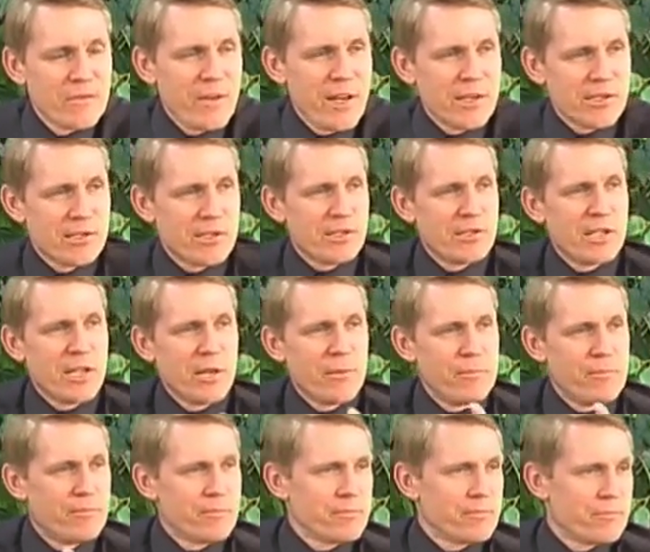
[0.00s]
Fastest
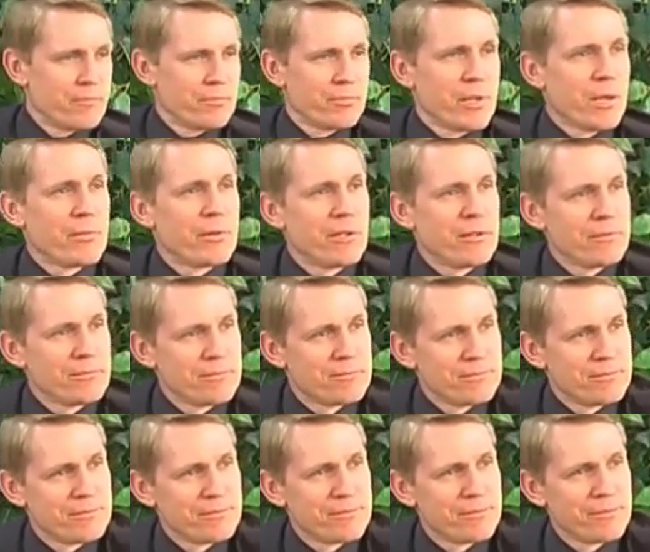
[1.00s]
sub, probably
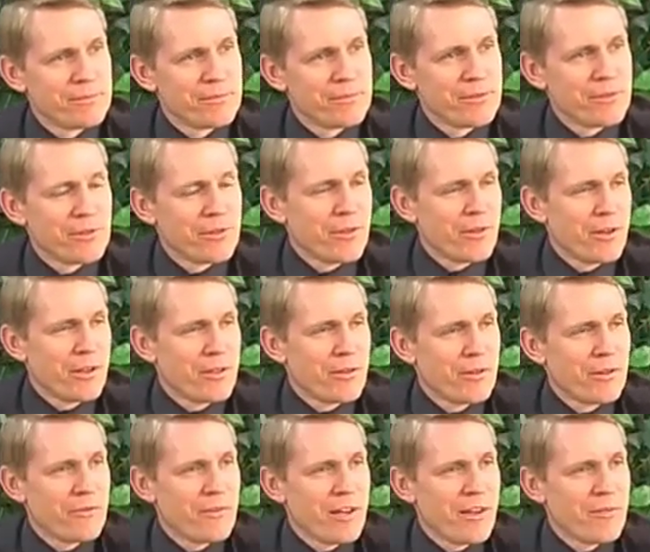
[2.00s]

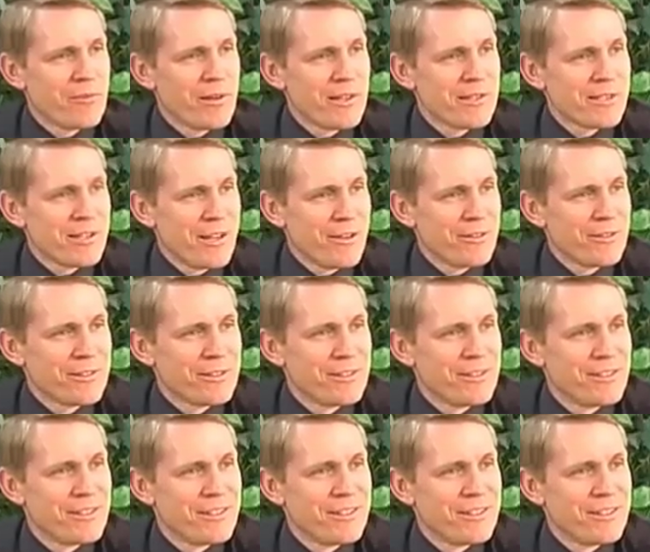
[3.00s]
30, 35 miles an hour.